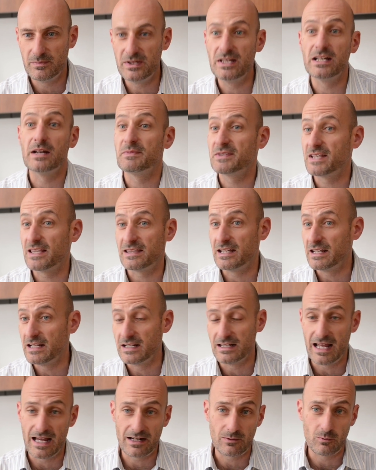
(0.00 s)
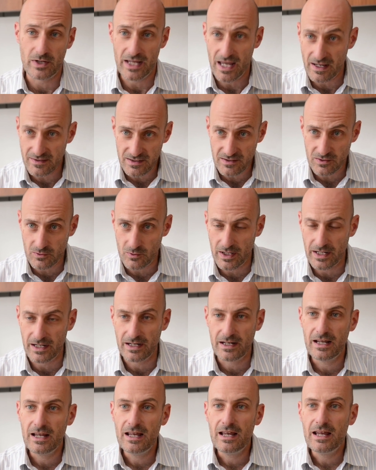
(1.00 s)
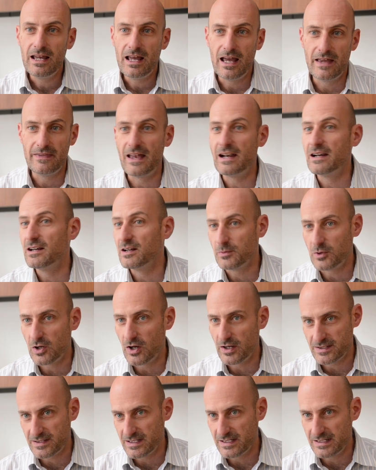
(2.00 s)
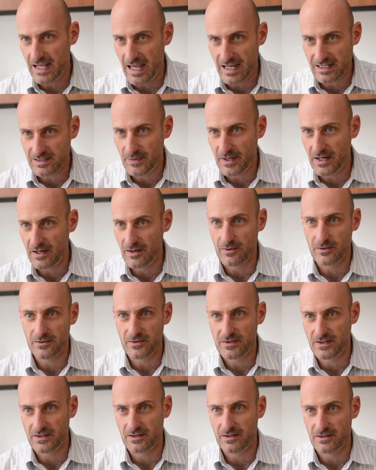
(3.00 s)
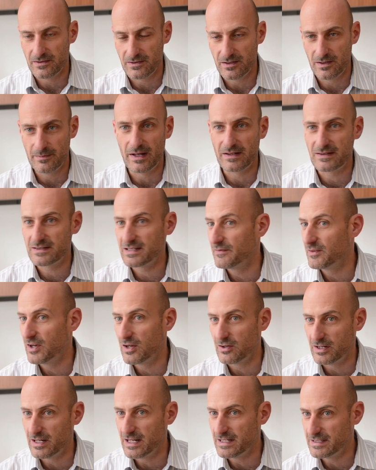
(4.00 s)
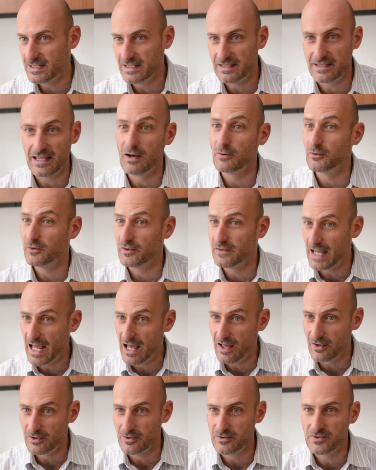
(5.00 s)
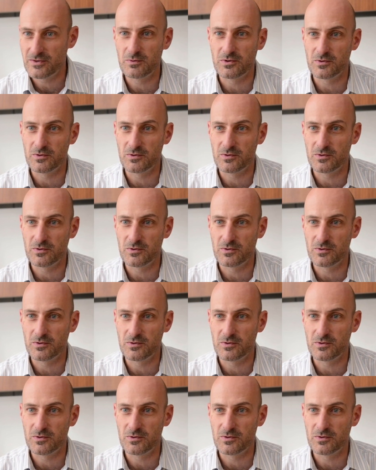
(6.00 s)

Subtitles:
being upset that he didn't acquiesce to it, and then ended up costing taxpayers about $718,000,